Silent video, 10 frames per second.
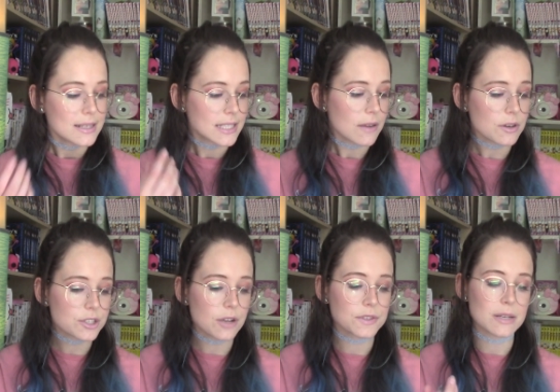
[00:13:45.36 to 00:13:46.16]
save
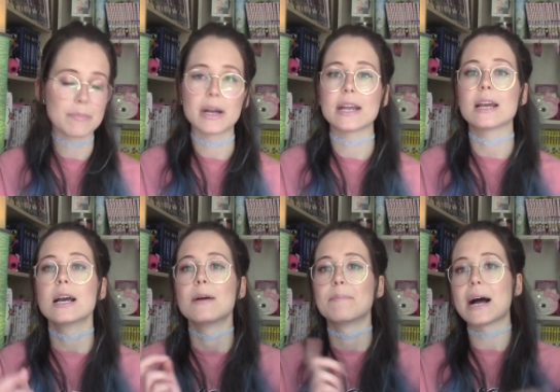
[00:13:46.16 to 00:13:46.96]
yourself some money,
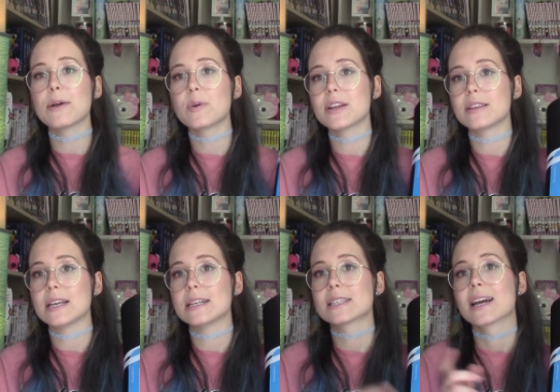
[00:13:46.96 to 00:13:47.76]
buy one of
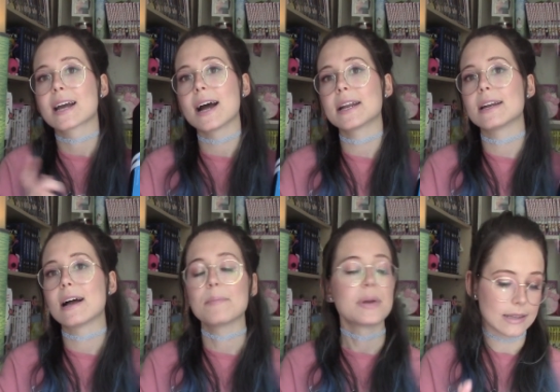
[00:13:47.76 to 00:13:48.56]
these, cut it
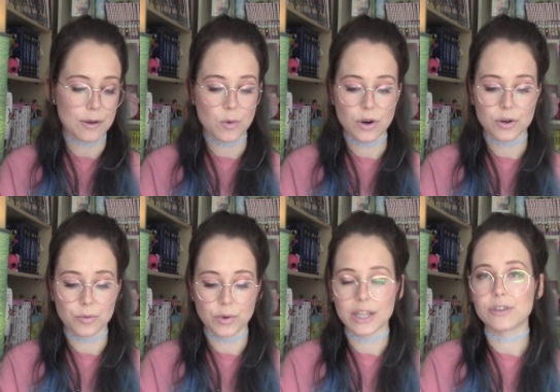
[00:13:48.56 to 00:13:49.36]
up. They work
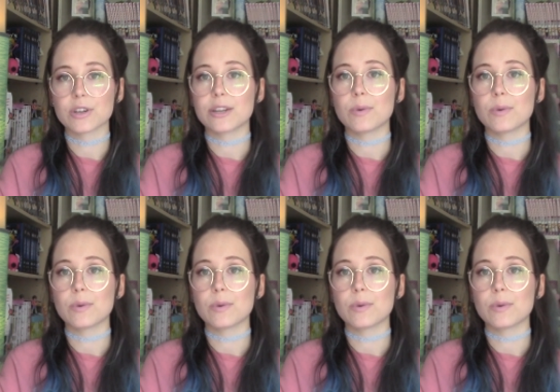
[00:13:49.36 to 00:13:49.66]
really, really